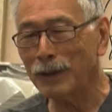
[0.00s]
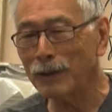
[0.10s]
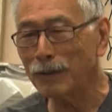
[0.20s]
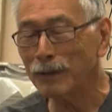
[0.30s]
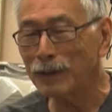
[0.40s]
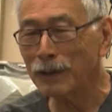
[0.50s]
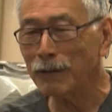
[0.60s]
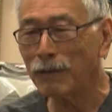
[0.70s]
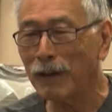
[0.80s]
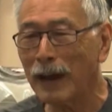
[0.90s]

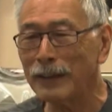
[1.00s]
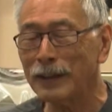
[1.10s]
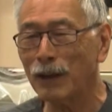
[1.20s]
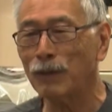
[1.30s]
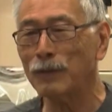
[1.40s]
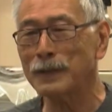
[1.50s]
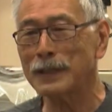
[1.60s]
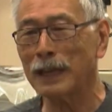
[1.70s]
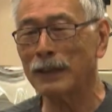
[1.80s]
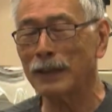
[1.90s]
you find that all of a
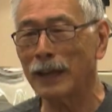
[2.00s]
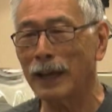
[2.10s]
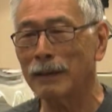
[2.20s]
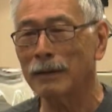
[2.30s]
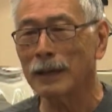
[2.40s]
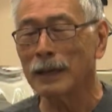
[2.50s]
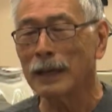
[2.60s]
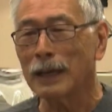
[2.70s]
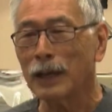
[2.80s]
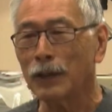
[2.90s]
sudden then
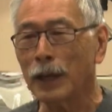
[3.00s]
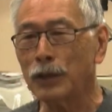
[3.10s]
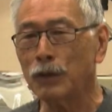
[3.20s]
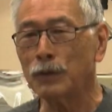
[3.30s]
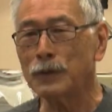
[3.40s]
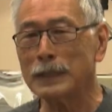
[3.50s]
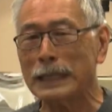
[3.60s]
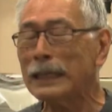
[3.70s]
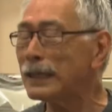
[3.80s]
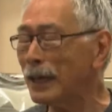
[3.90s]
that you
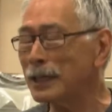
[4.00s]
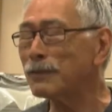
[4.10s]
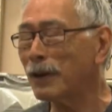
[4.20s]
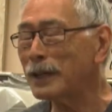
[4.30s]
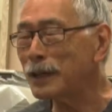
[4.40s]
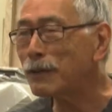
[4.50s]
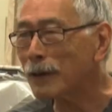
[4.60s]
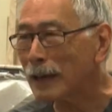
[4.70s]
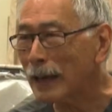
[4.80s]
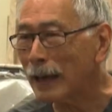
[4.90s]
see things very
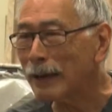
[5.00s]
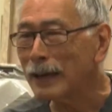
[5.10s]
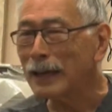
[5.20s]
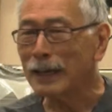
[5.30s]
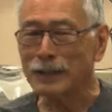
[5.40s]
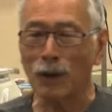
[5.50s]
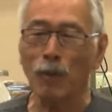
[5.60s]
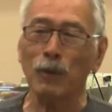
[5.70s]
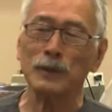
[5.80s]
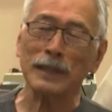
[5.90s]
differently. It's
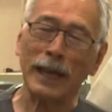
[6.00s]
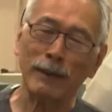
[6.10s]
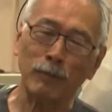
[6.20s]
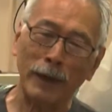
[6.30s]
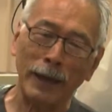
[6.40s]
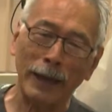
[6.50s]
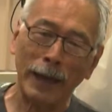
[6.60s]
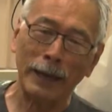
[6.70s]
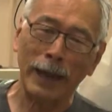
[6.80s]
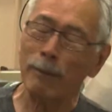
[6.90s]
almost like being
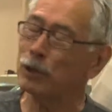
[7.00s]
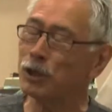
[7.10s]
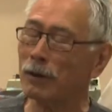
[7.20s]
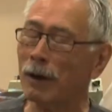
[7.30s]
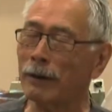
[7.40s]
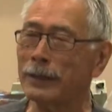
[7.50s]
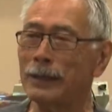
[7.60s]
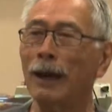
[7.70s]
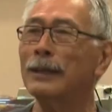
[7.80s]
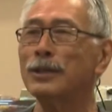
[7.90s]
an amateur
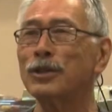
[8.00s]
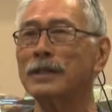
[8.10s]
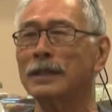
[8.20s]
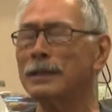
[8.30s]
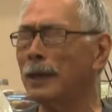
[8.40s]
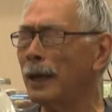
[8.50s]
archaeologist and